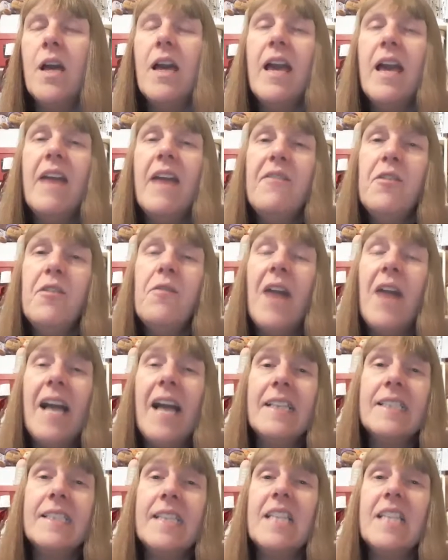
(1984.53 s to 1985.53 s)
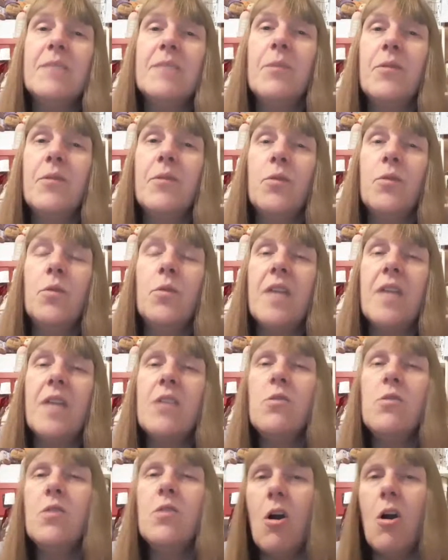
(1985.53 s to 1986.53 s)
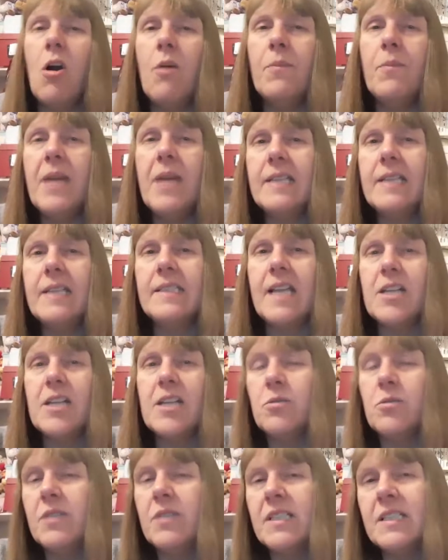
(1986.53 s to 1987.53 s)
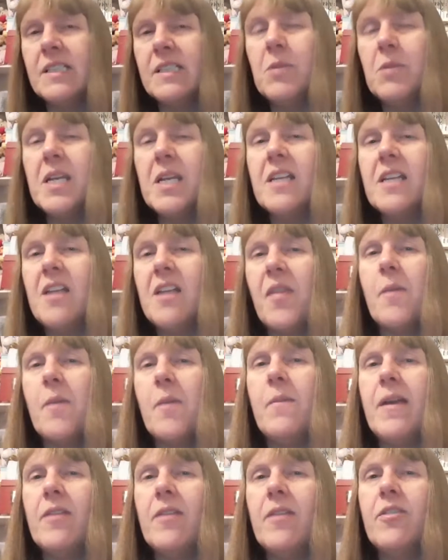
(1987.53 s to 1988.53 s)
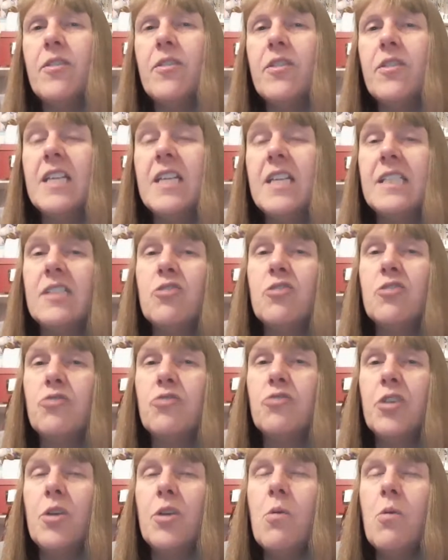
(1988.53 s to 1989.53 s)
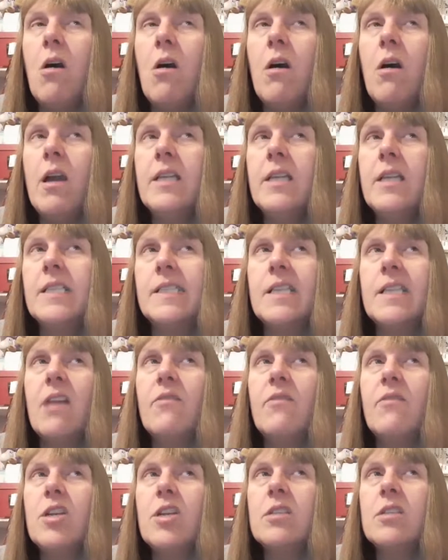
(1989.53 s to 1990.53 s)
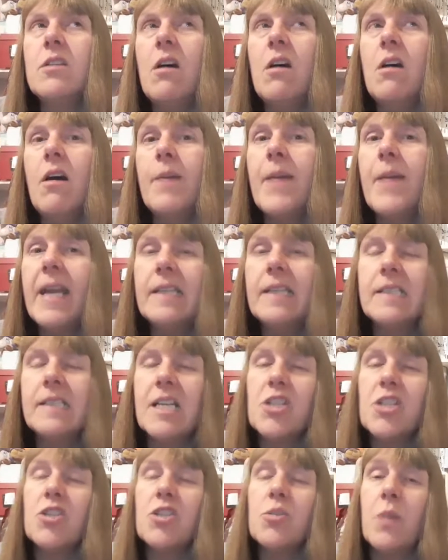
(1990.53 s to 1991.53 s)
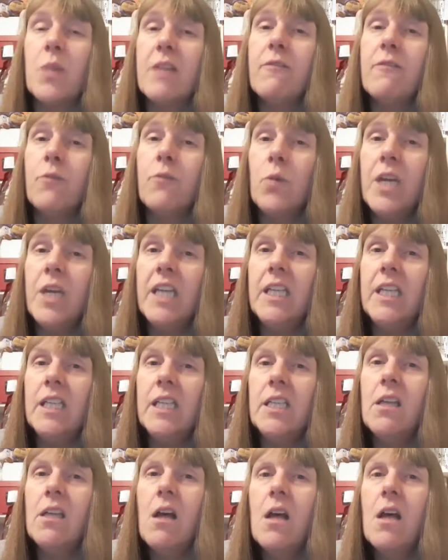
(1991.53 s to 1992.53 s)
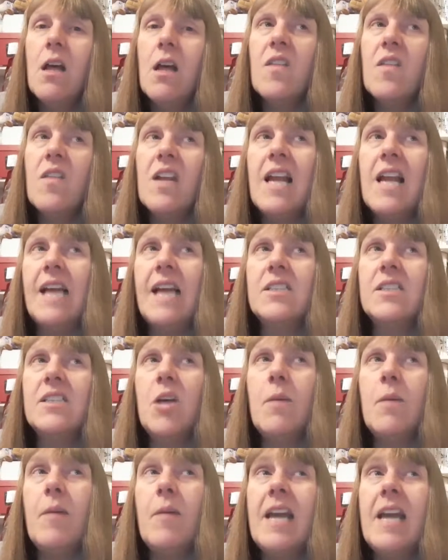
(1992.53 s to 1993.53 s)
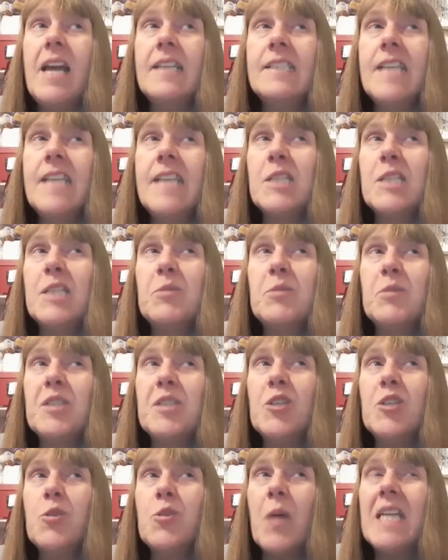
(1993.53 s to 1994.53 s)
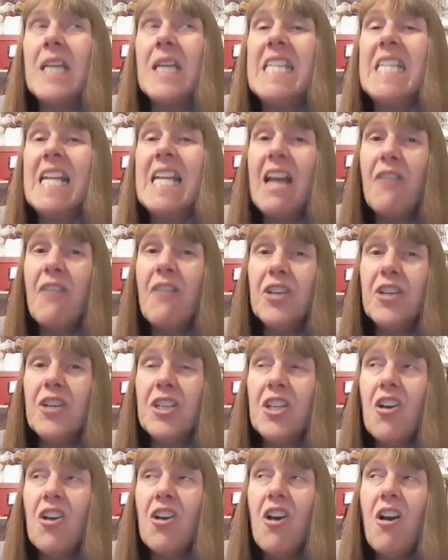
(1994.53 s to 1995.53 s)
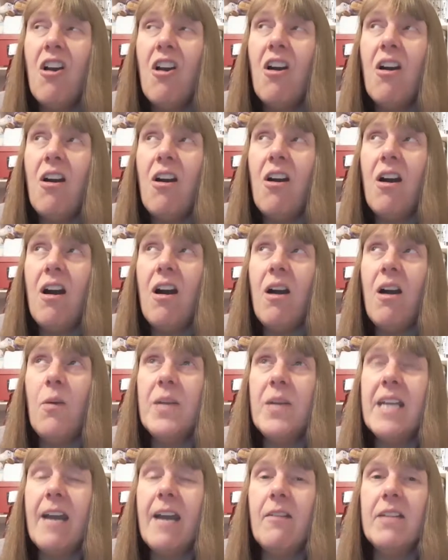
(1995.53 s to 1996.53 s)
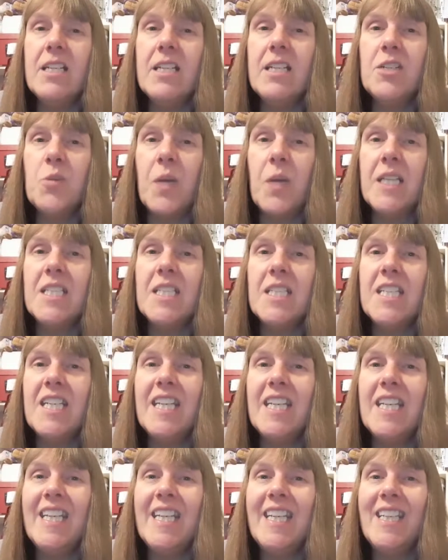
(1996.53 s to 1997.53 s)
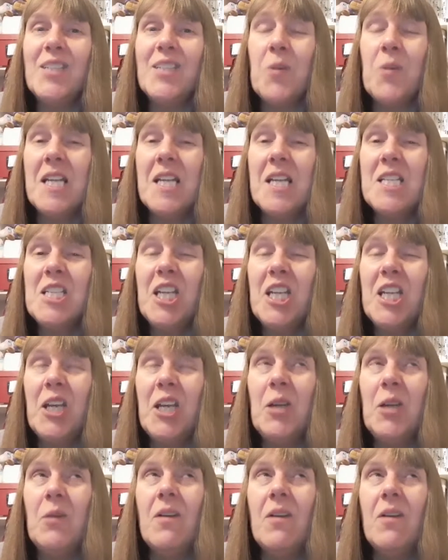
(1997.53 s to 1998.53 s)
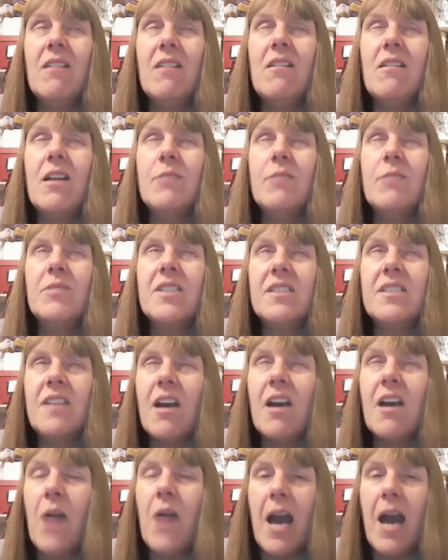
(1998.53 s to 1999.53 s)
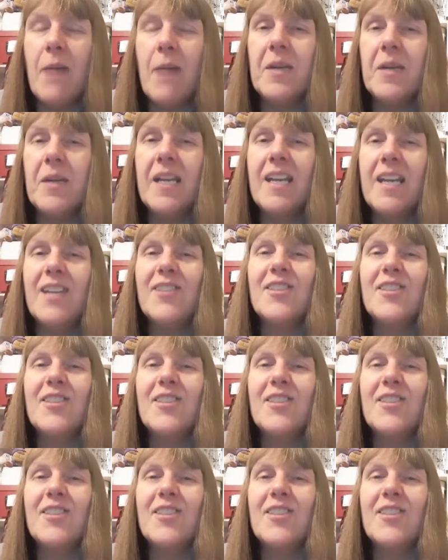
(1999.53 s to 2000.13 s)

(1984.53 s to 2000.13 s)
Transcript: If you've had sex before, then you can't be asexual. It's simply another myth that isn't true. I discovered I'm asexual in 2014. The last time I had sex was in 2011. Oh, we're now in 2022, and I am so happy,